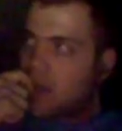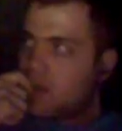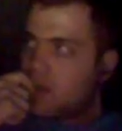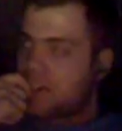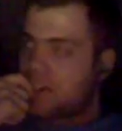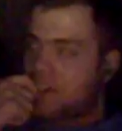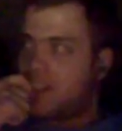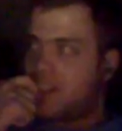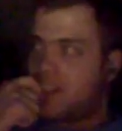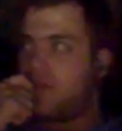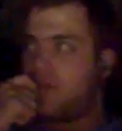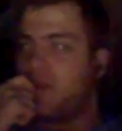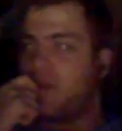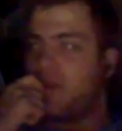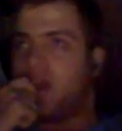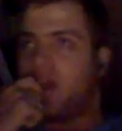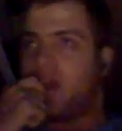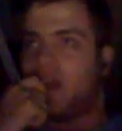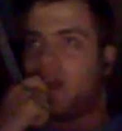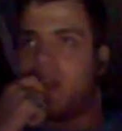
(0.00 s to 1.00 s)
question then would
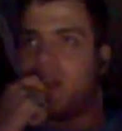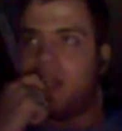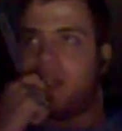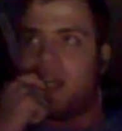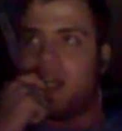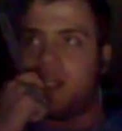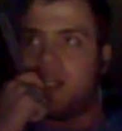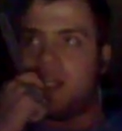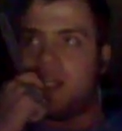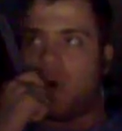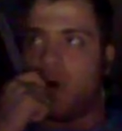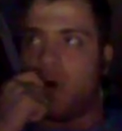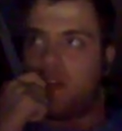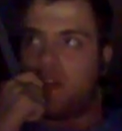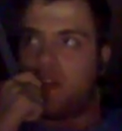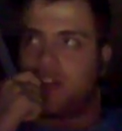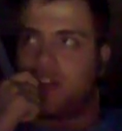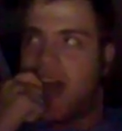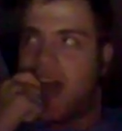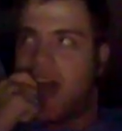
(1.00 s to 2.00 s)
be, he's
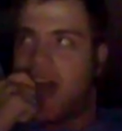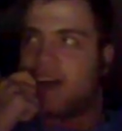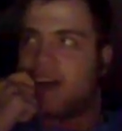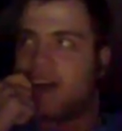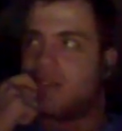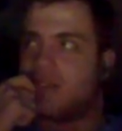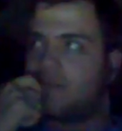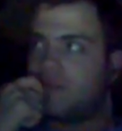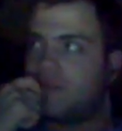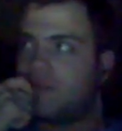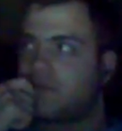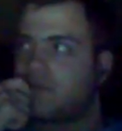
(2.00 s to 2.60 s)
older now,